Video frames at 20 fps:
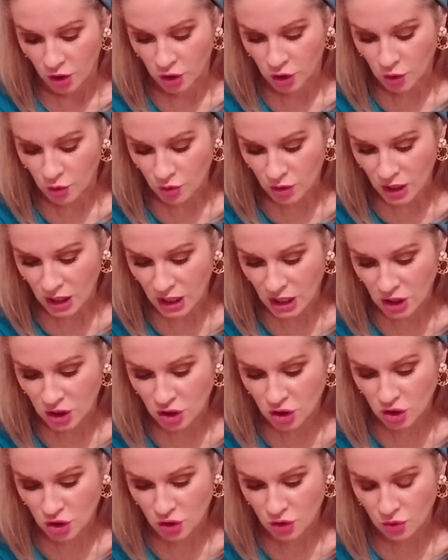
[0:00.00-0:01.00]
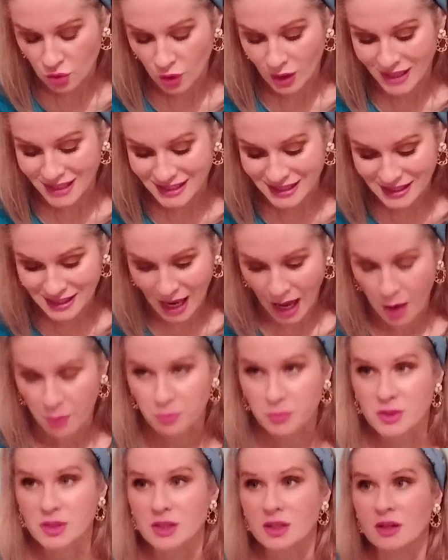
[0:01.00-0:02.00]
you need to
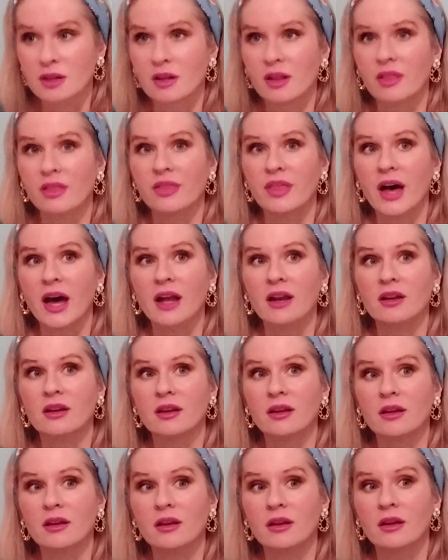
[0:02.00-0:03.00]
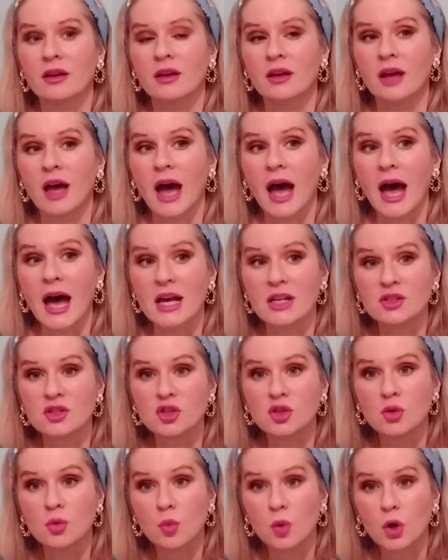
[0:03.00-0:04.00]
accept that as
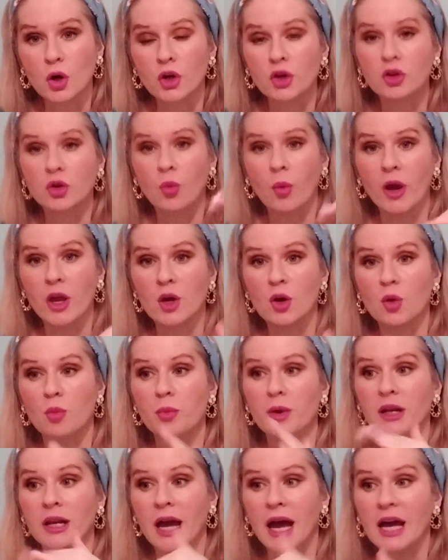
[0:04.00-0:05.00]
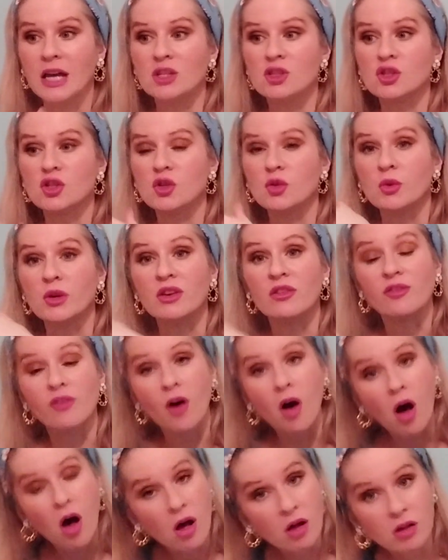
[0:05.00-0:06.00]
you work your way up and as you
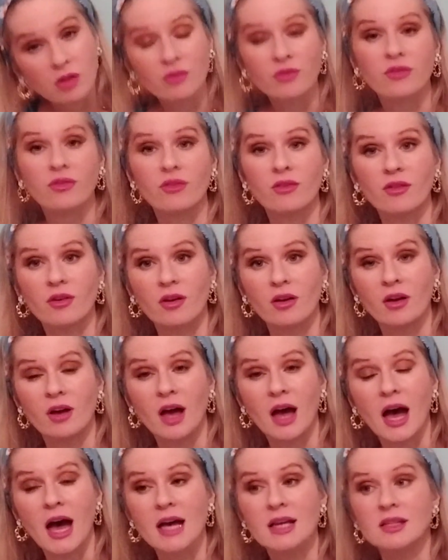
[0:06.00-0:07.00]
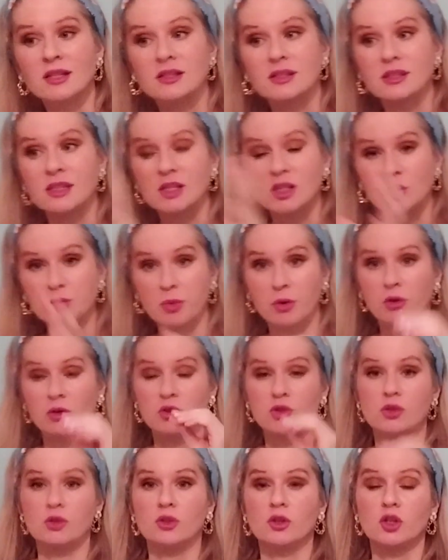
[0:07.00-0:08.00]
evolve as a
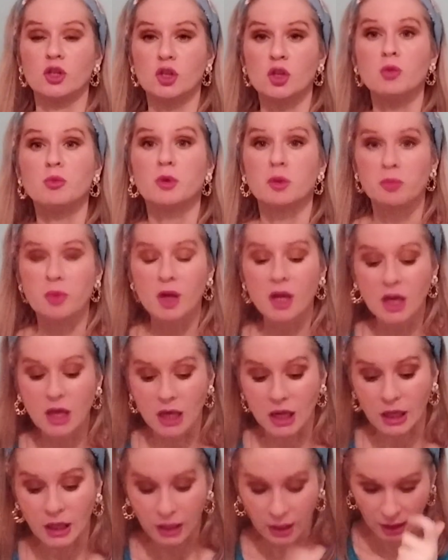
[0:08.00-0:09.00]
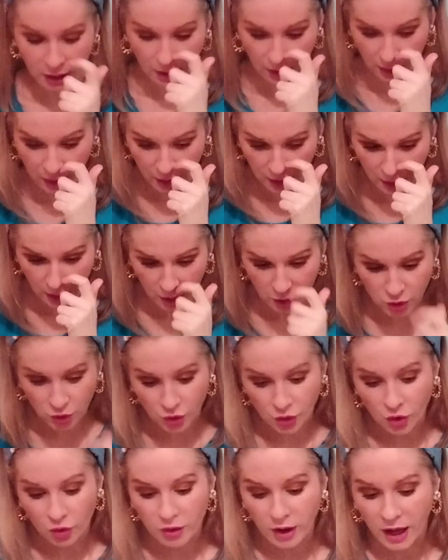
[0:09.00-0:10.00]
spiritual human being,
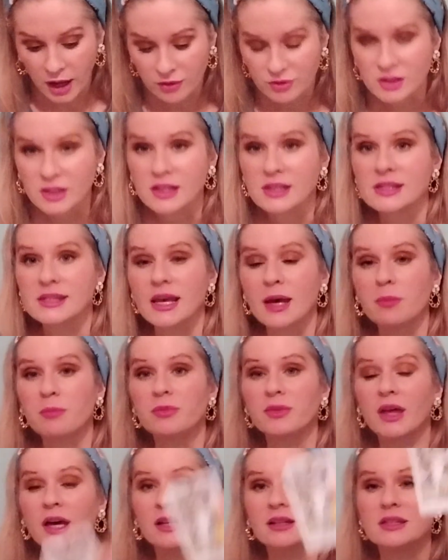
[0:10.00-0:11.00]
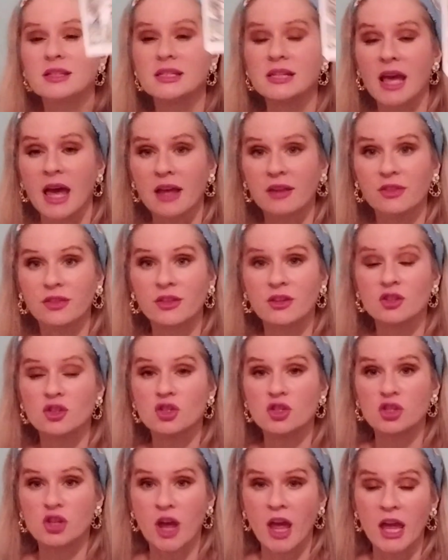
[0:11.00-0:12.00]
you're going to have to accept that death,
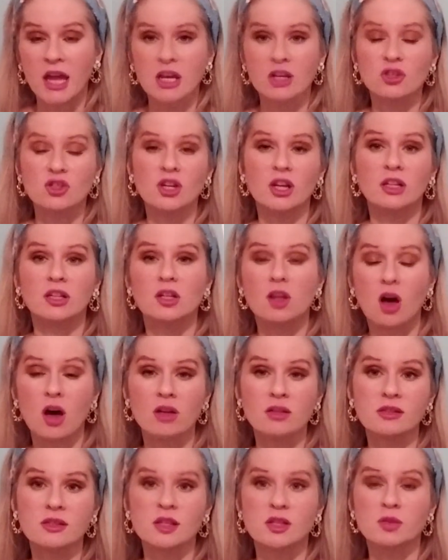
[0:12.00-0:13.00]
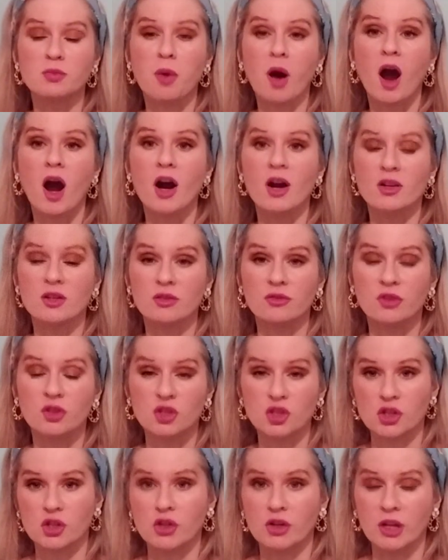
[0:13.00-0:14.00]
change, and loss is part of the
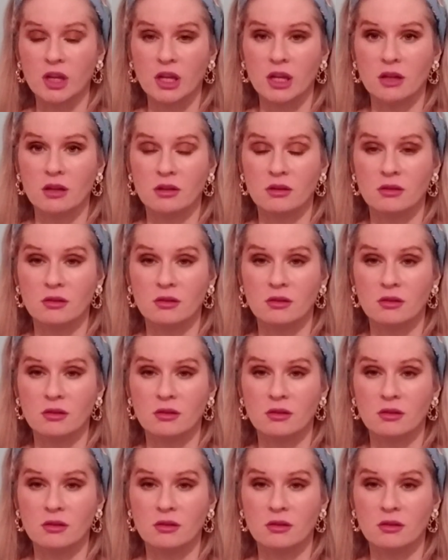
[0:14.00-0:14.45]
journey.